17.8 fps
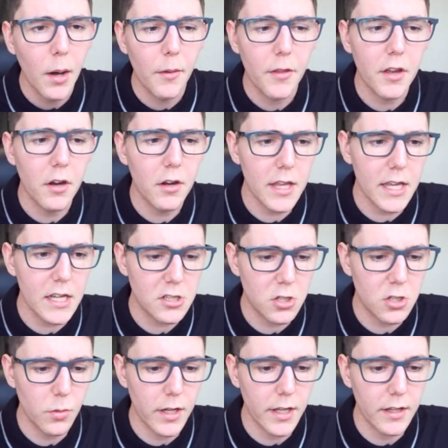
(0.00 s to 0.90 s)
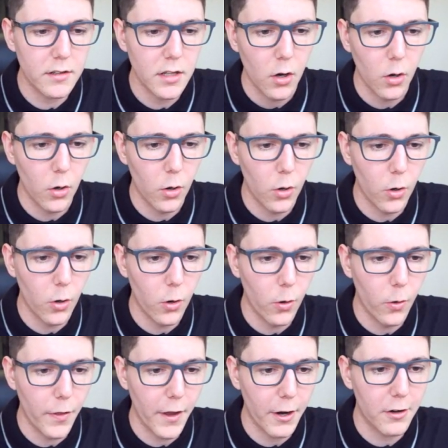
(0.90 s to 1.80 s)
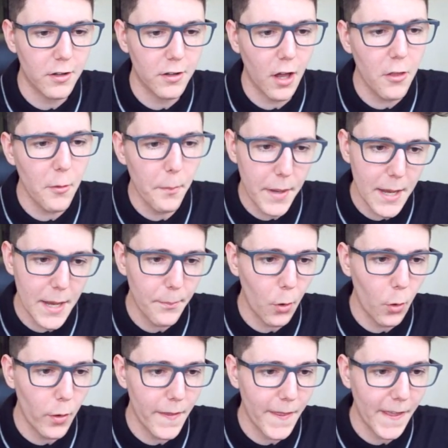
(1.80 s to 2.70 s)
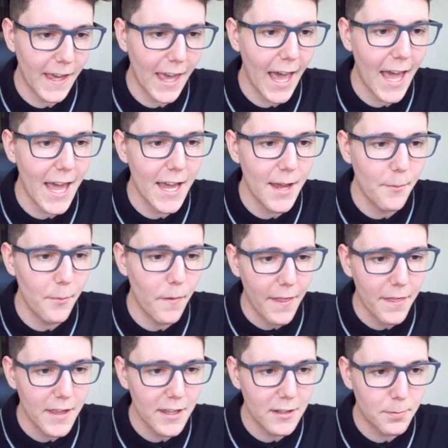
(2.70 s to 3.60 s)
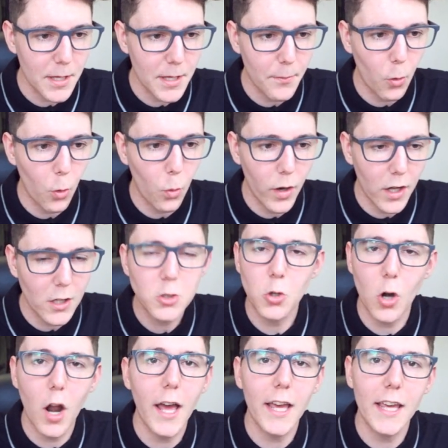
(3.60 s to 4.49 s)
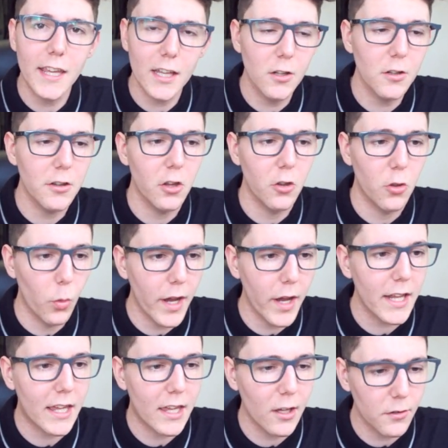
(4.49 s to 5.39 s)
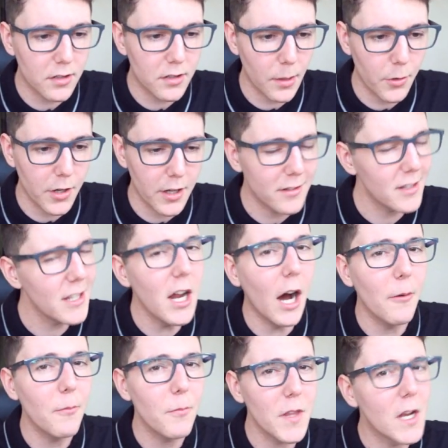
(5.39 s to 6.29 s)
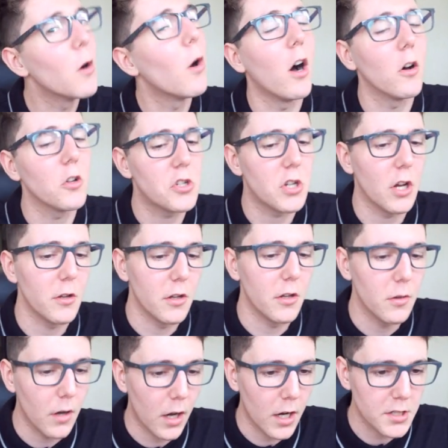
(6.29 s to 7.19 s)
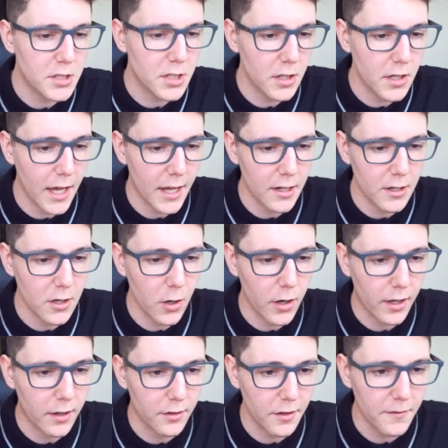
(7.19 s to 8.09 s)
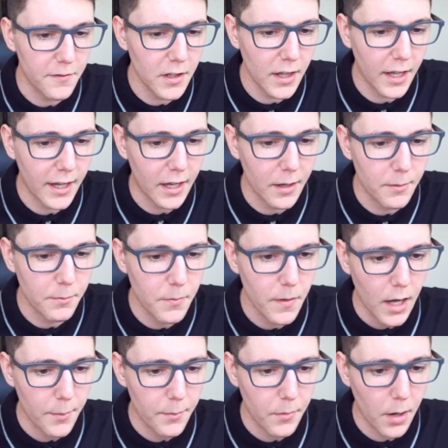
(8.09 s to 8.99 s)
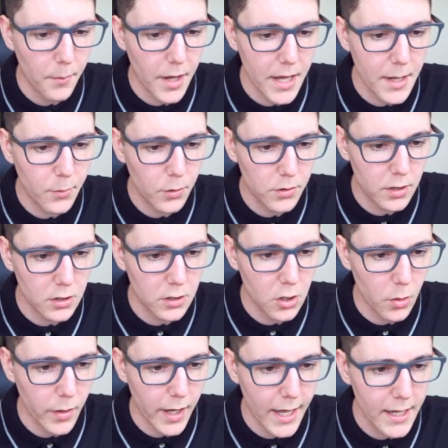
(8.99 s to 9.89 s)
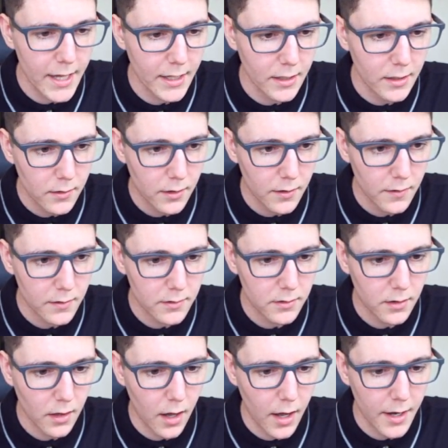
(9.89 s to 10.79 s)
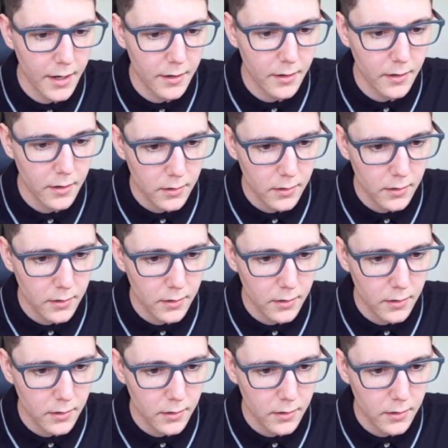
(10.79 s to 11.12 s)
The only issue is, oh, there is other people in the game, and these people will try and kill you. The way to kill someone is, you know, you know what, I'll show you. I'll show you how to do it, because I feel like I'm, I'm, I'm able to do it. Hey, look at this guy.